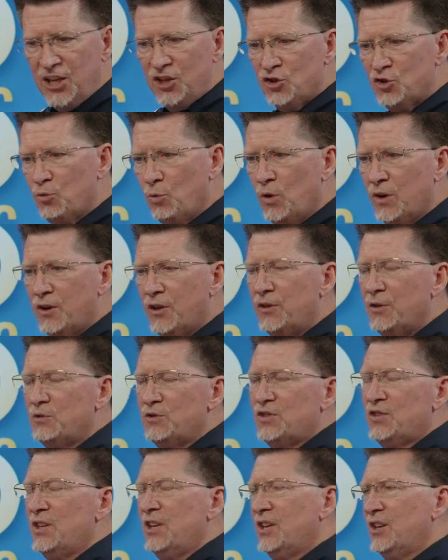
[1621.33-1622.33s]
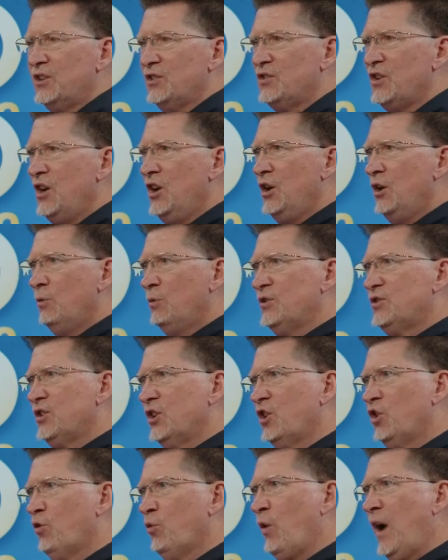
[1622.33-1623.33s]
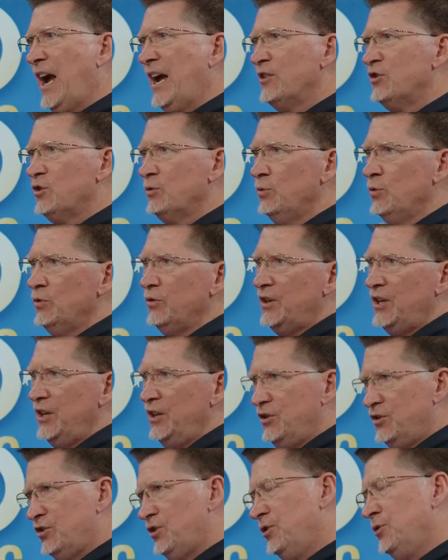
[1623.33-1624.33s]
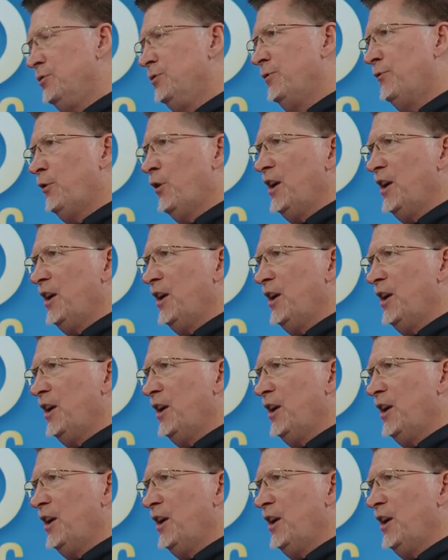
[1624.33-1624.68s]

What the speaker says: Each one of those things was a gradual issue